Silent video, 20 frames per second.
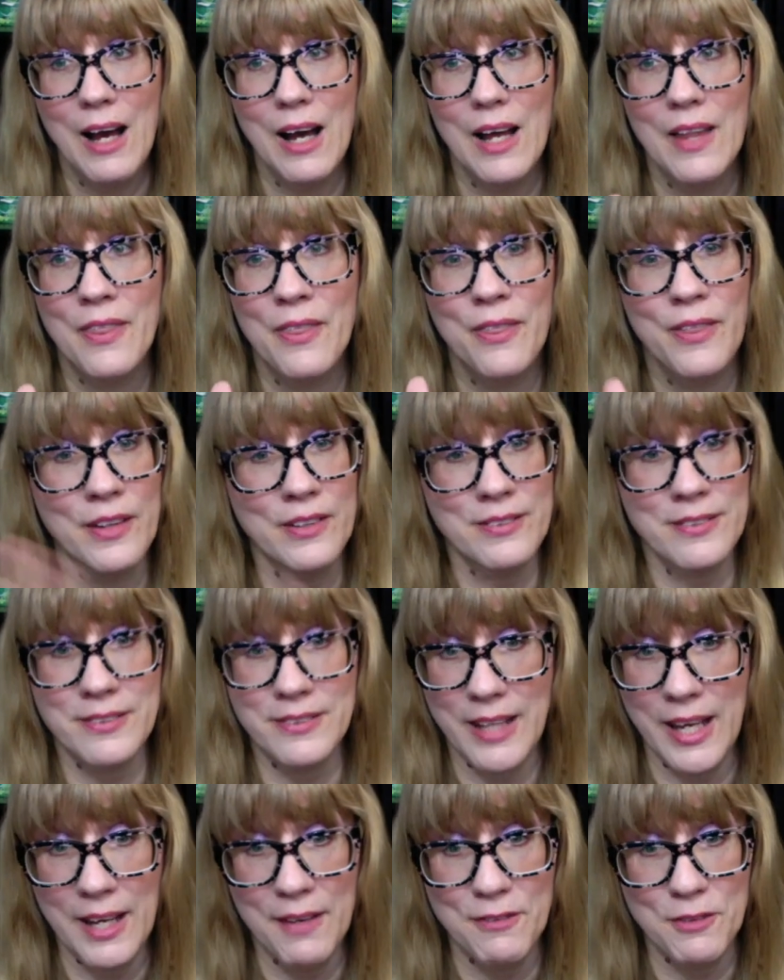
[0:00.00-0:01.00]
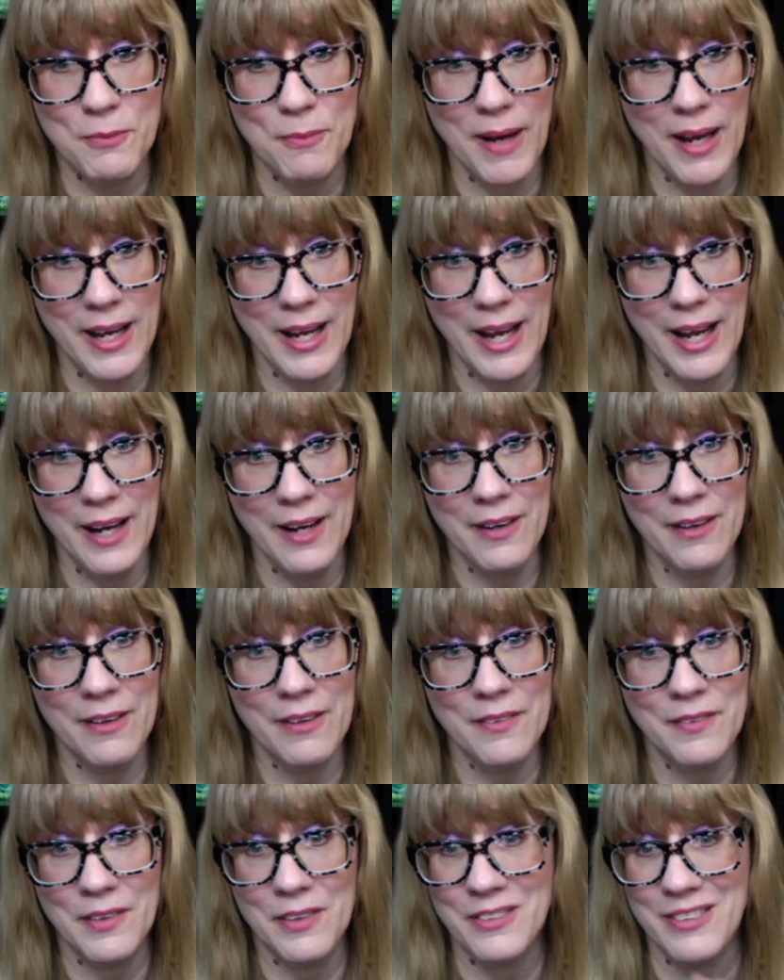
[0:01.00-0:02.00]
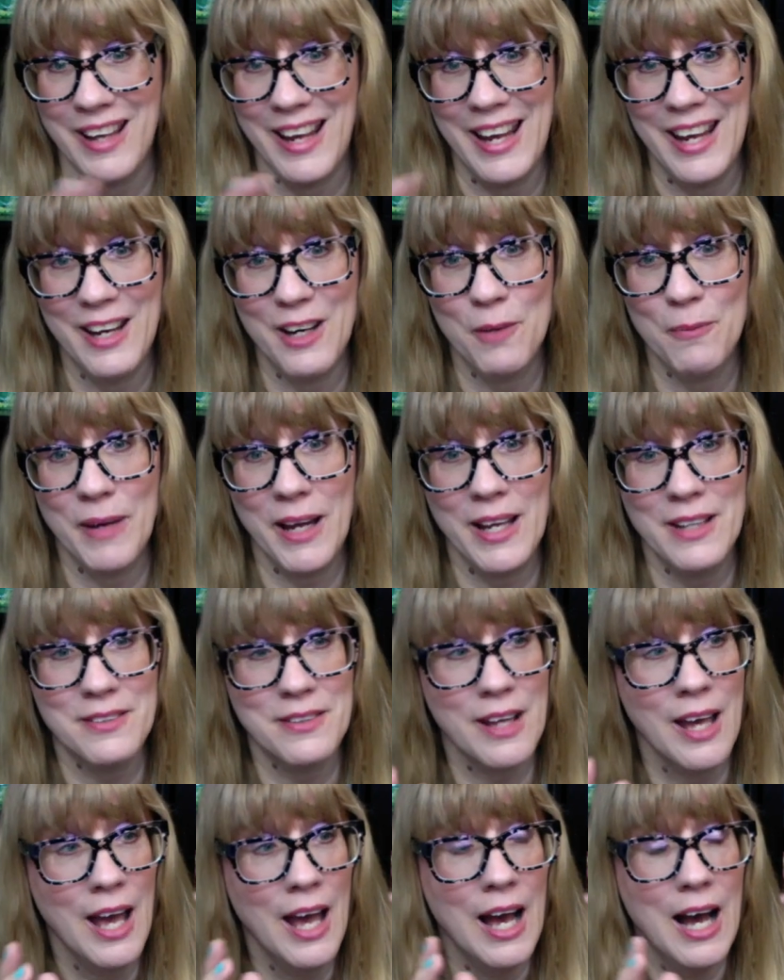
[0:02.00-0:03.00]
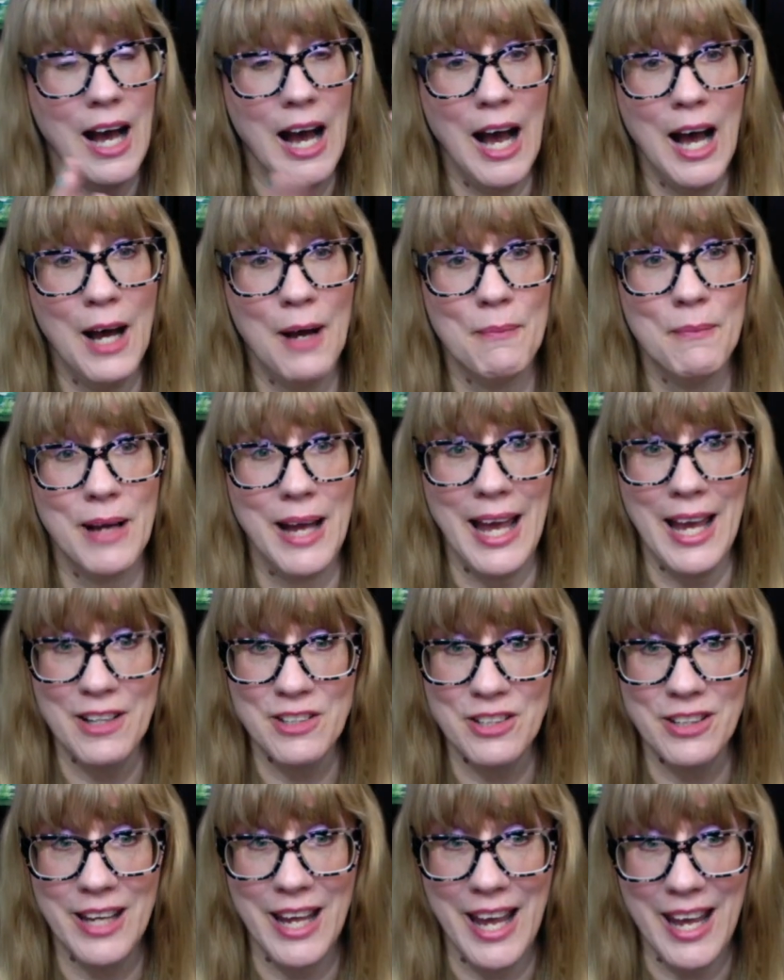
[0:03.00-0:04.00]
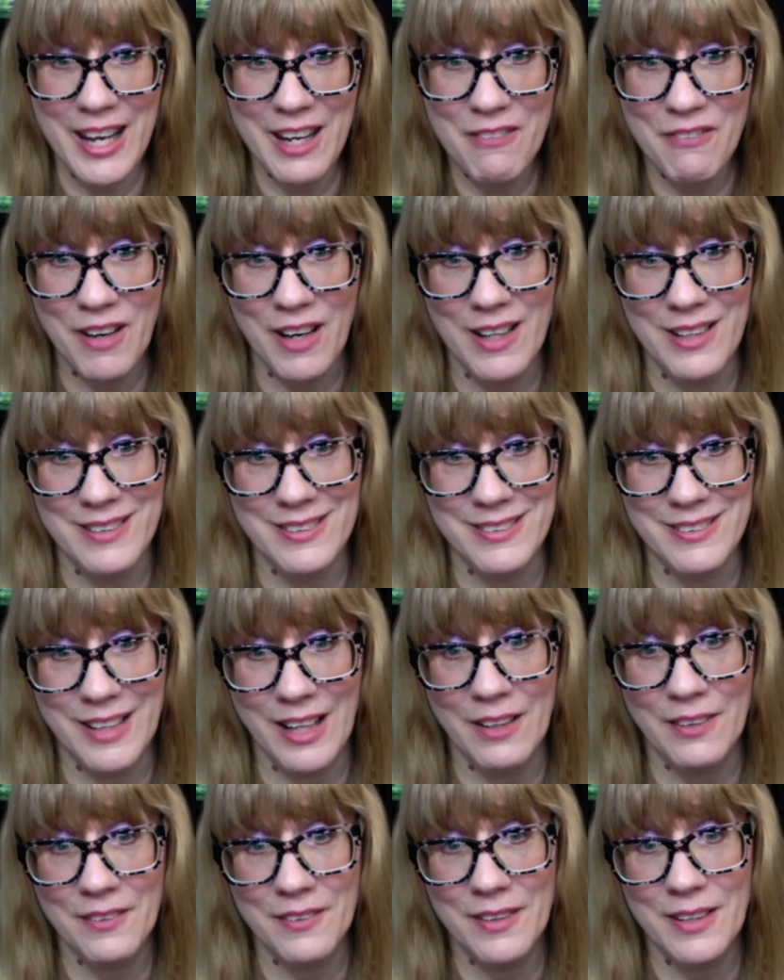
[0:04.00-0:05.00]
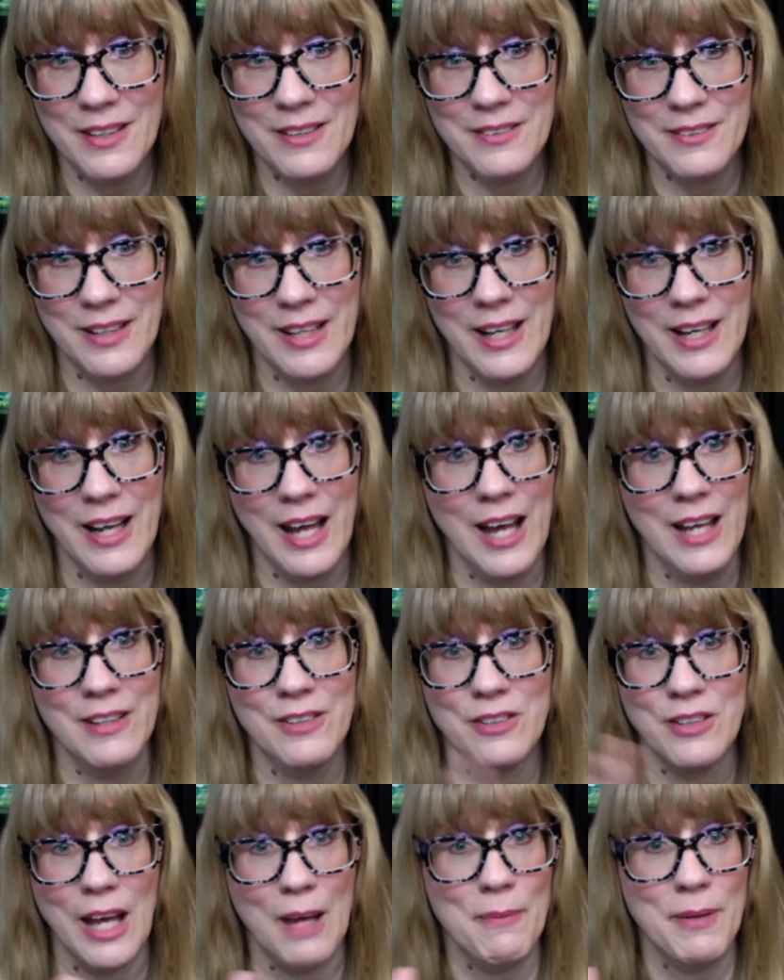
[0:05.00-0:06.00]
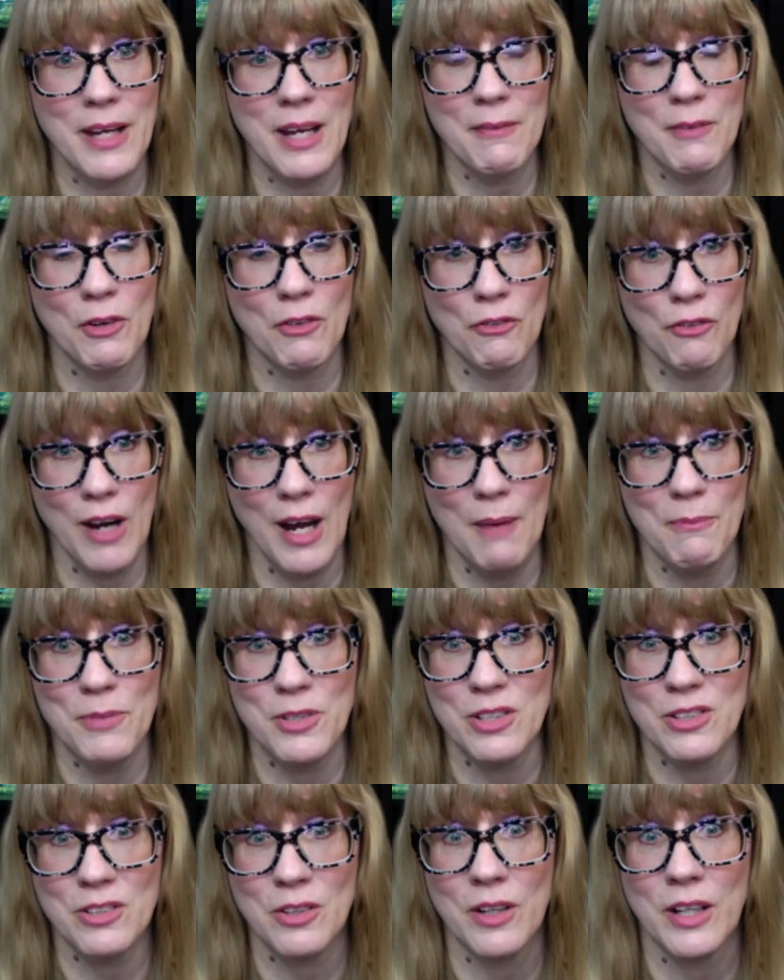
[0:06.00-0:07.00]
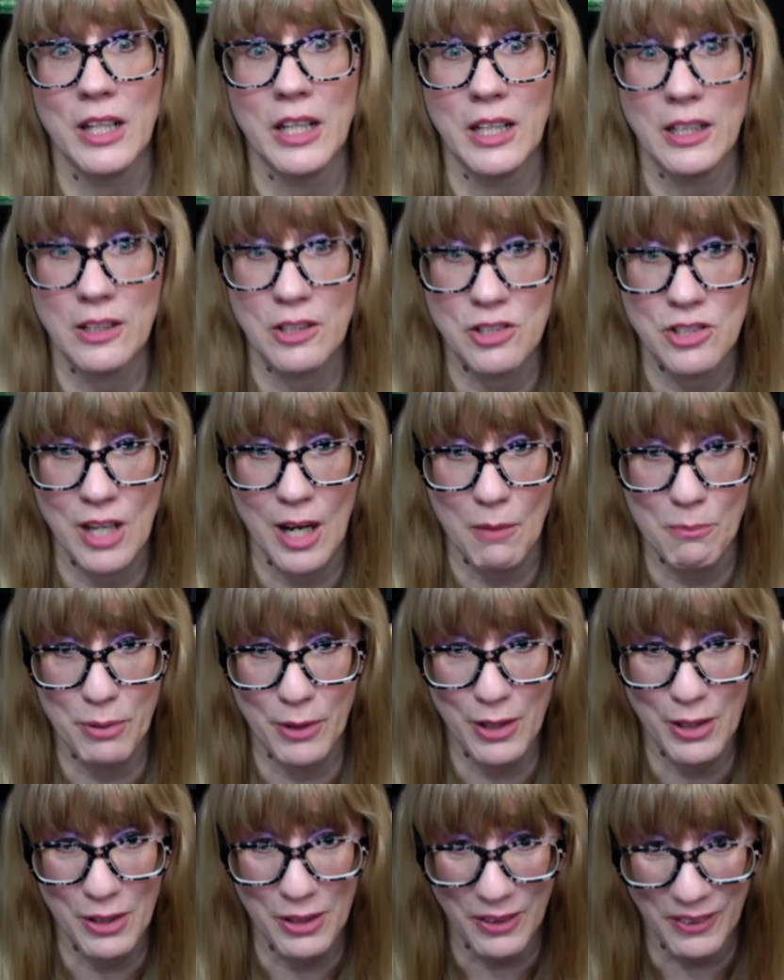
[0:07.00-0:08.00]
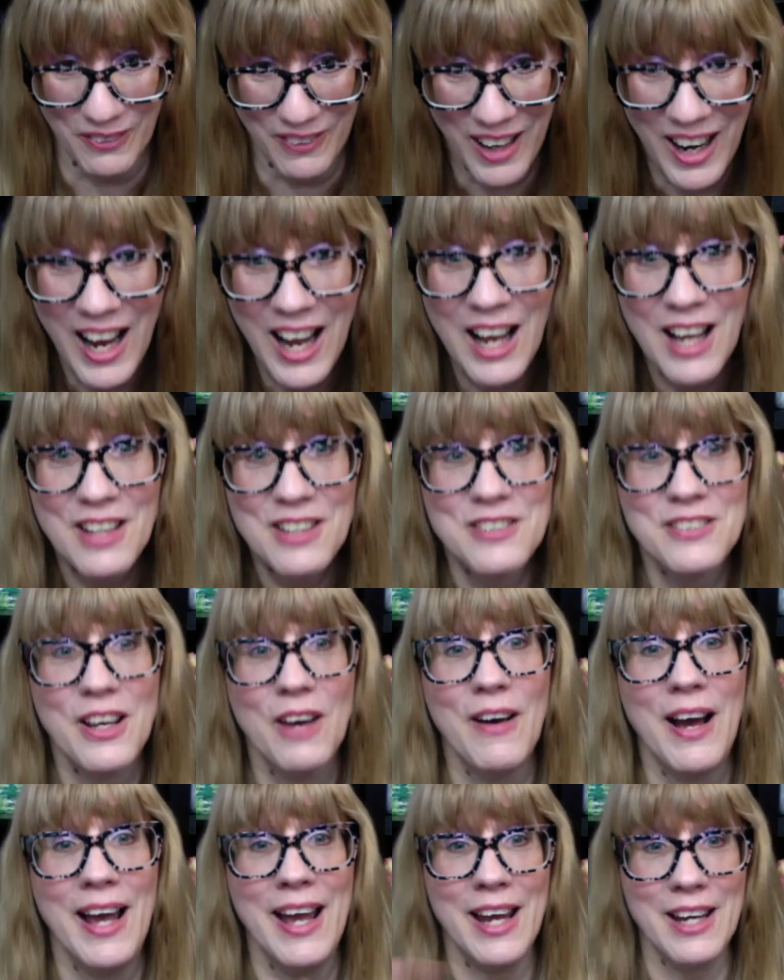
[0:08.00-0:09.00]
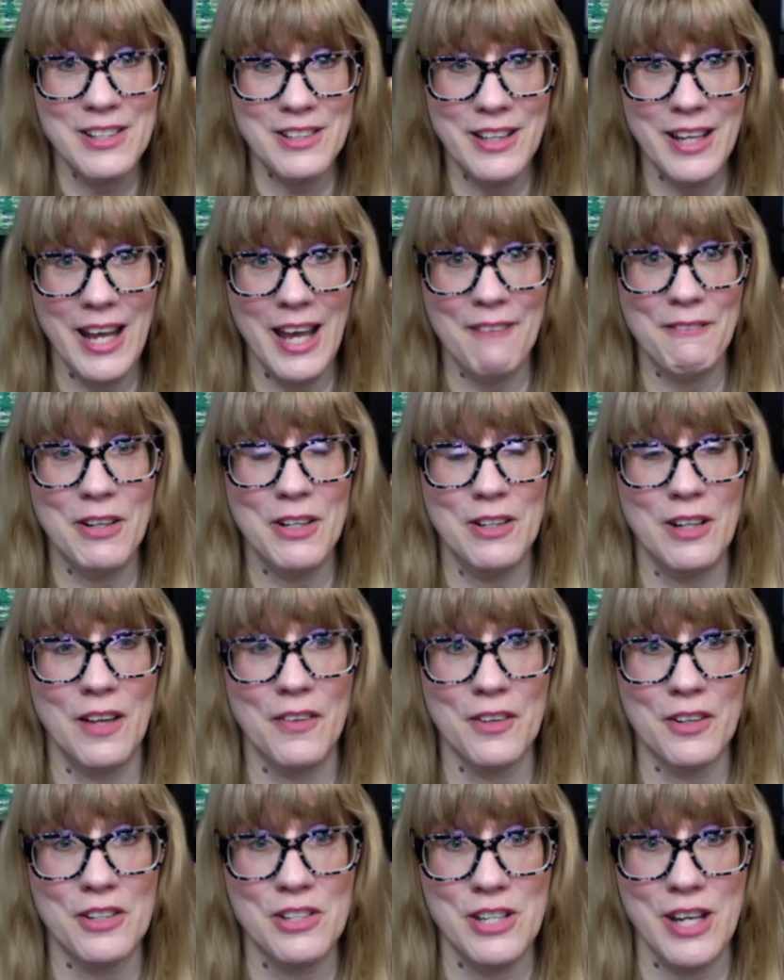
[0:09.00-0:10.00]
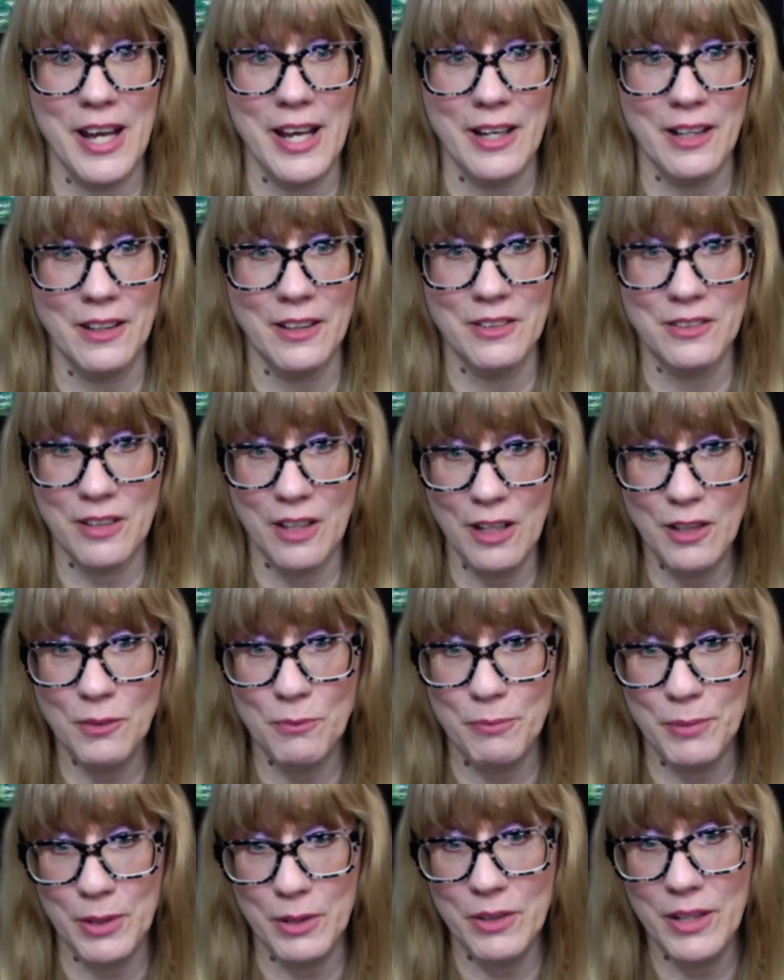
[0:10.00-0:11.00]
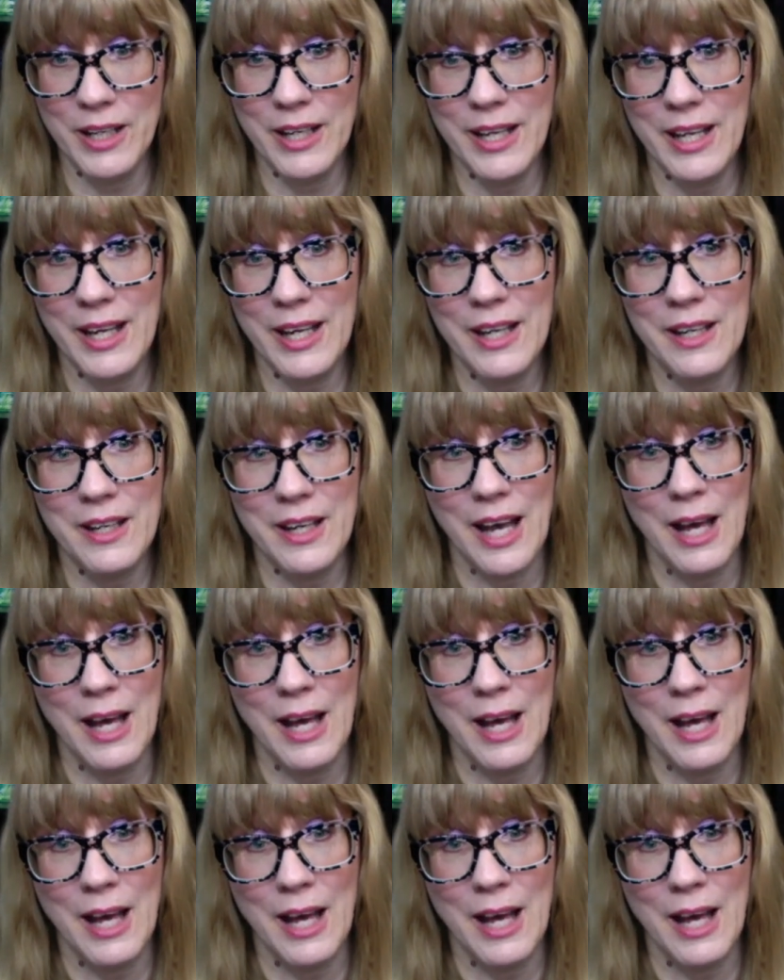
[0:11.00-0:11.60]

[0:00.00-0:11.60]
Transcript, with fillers: This saved my hair. There's a hair mask. Actually, Avon sells this, and I became a rep just so I can get the shampoo. So I actually have another channel. It's called Beauty Geek.